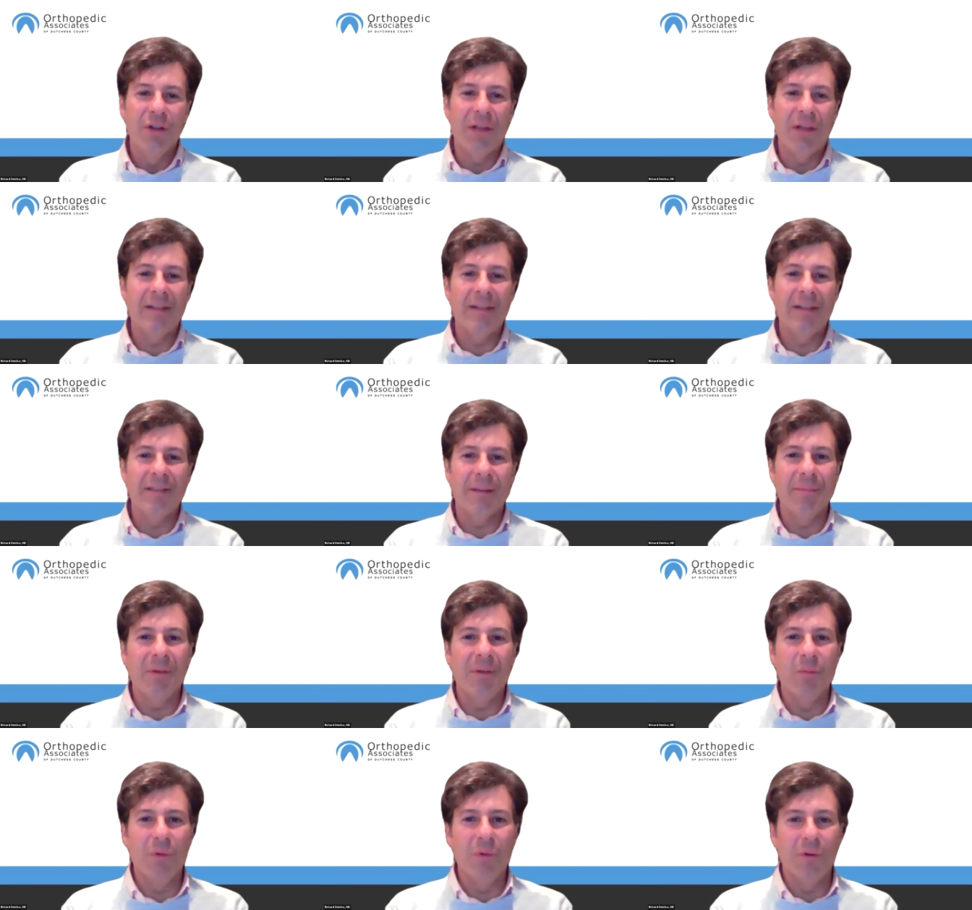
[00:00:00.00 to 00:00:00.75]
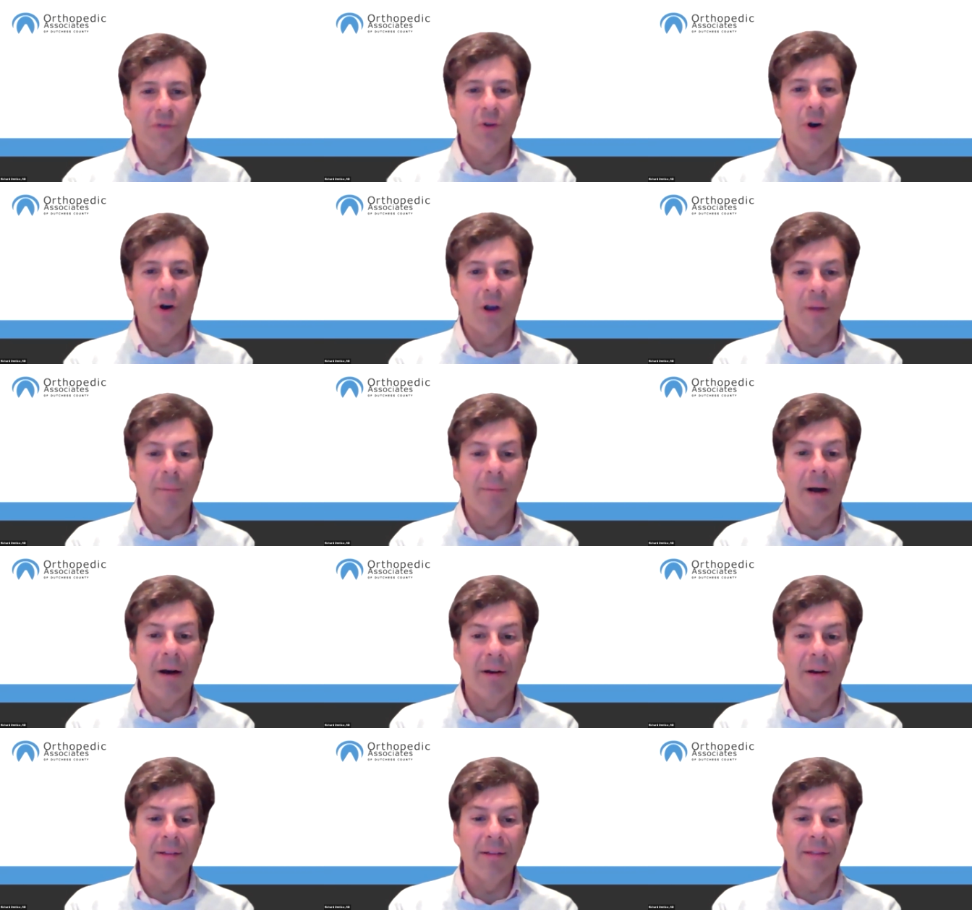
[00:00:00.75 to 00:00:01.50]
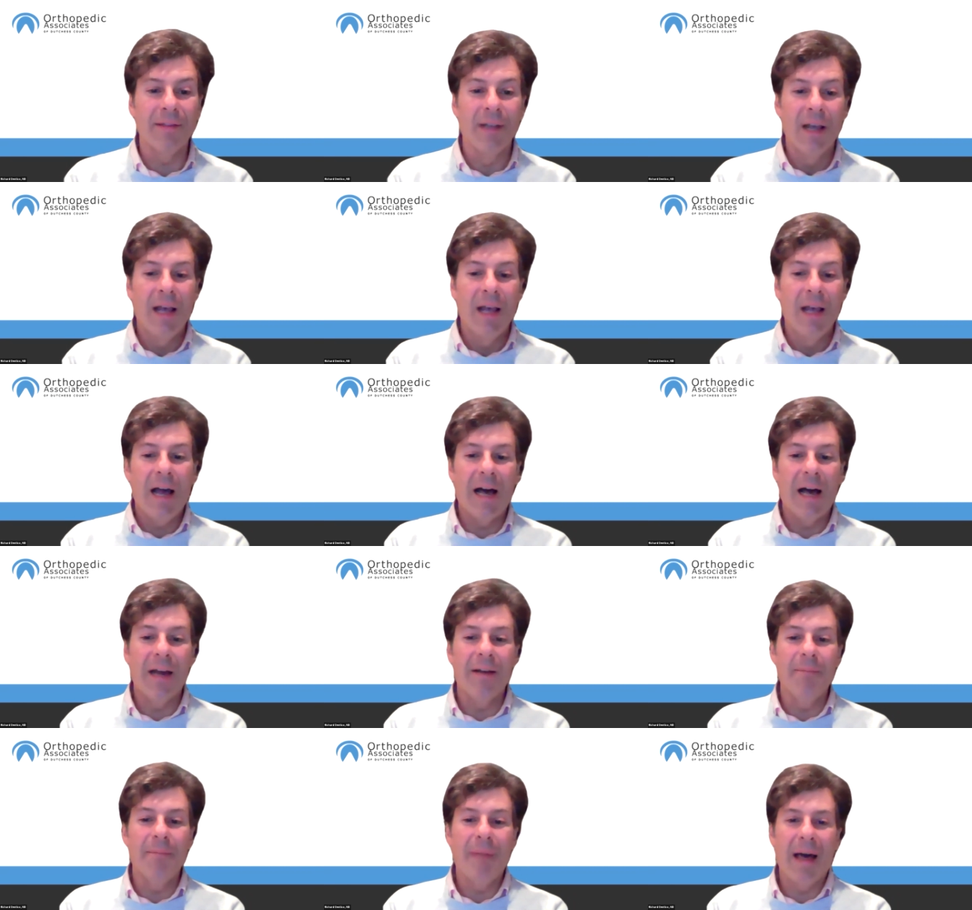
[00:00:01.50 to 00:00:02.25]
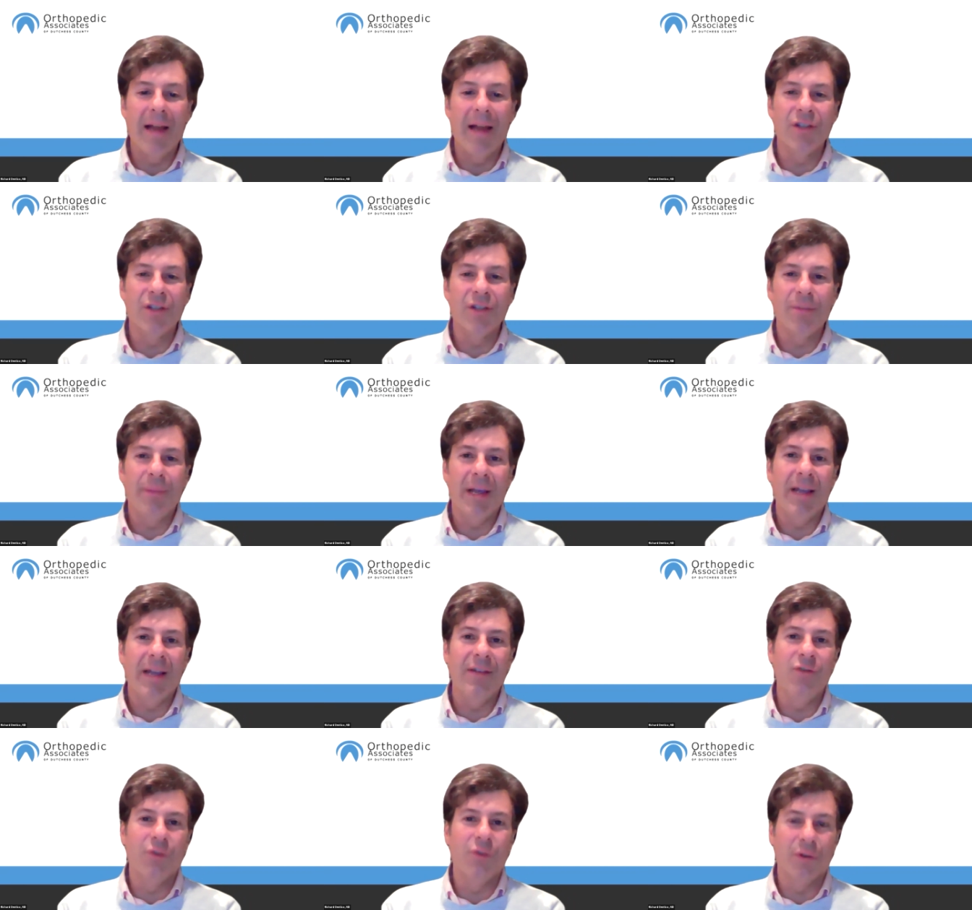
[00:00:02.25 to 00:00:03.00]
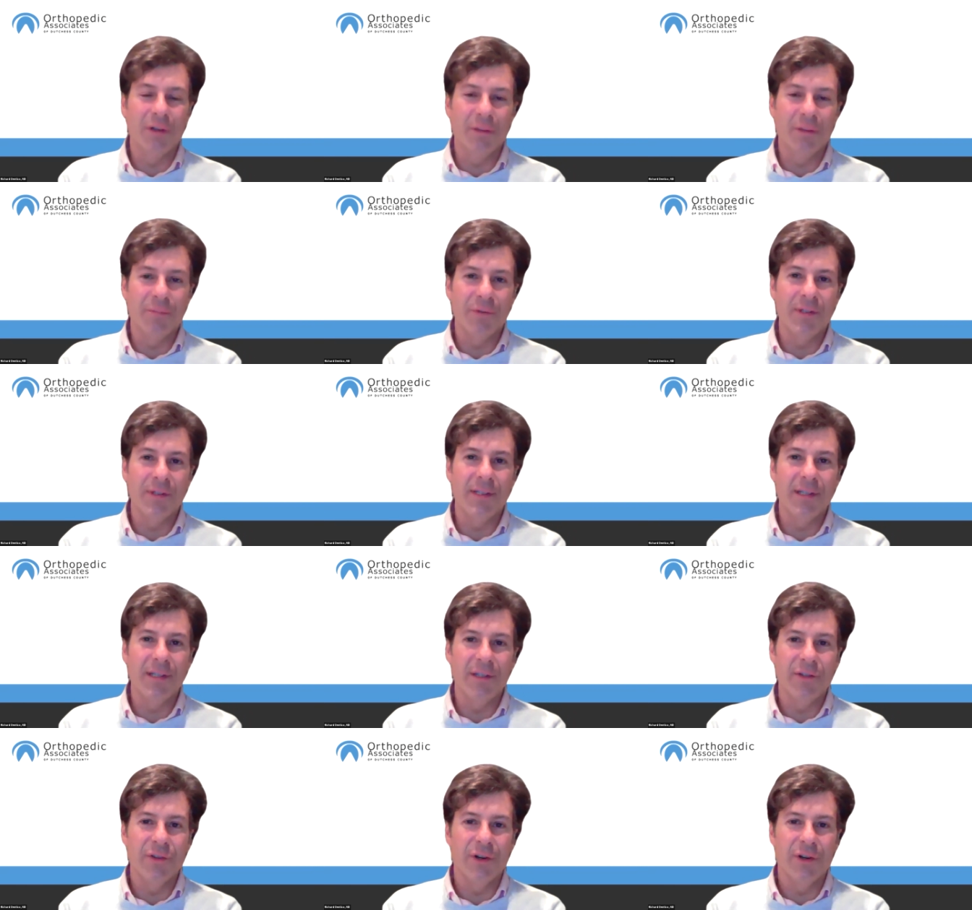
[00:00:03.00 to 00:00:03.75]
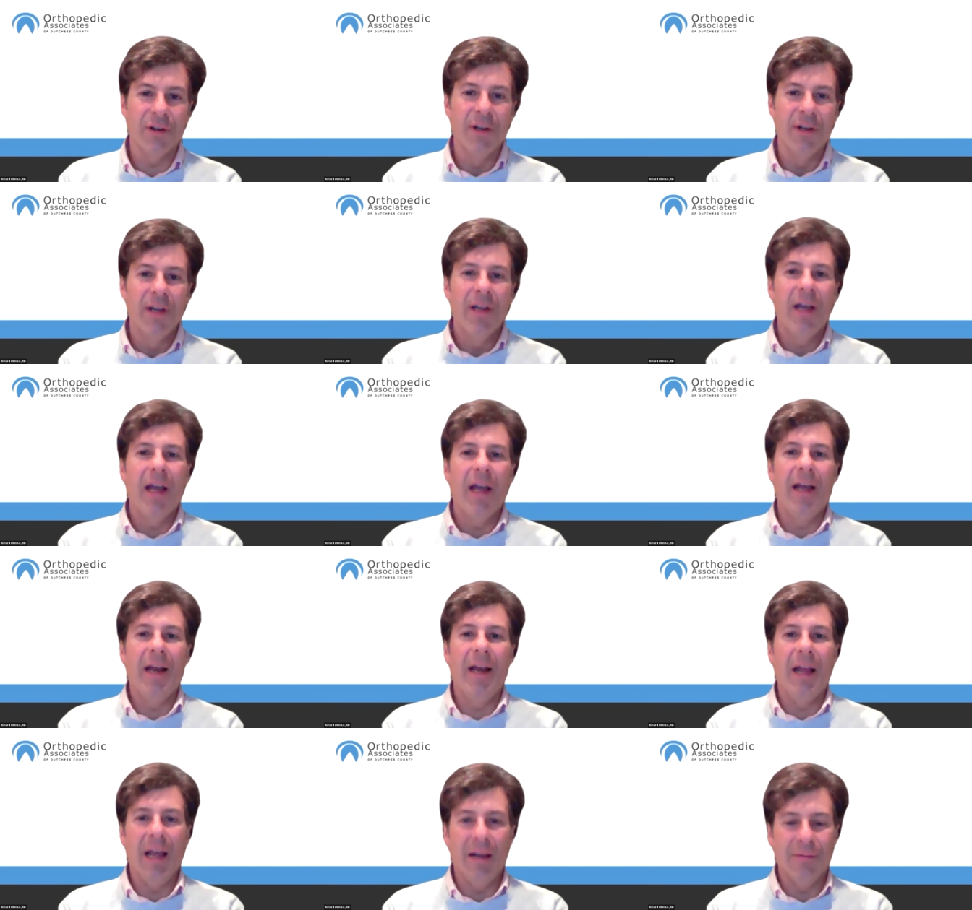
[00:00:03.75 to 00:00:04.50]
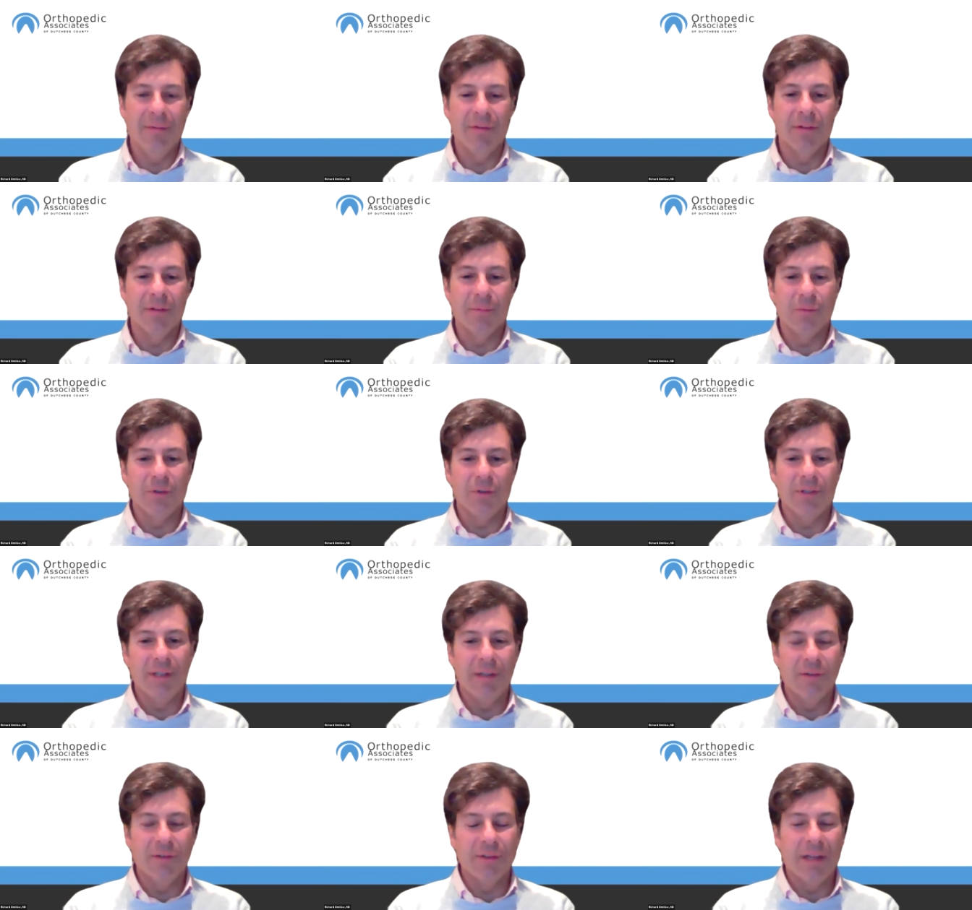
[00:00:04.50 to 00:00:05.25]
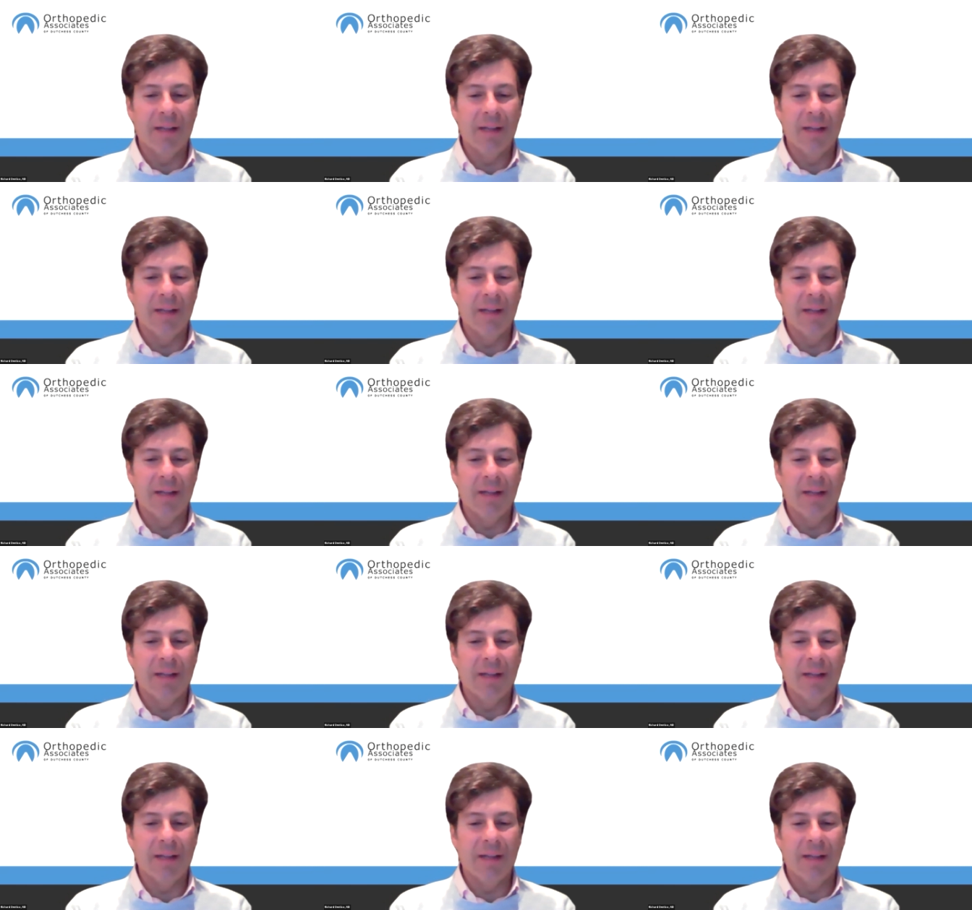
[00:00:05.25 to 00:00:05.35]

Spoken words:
that's something we'll talk about, is how to manage the pain during the procedure and after the procedure.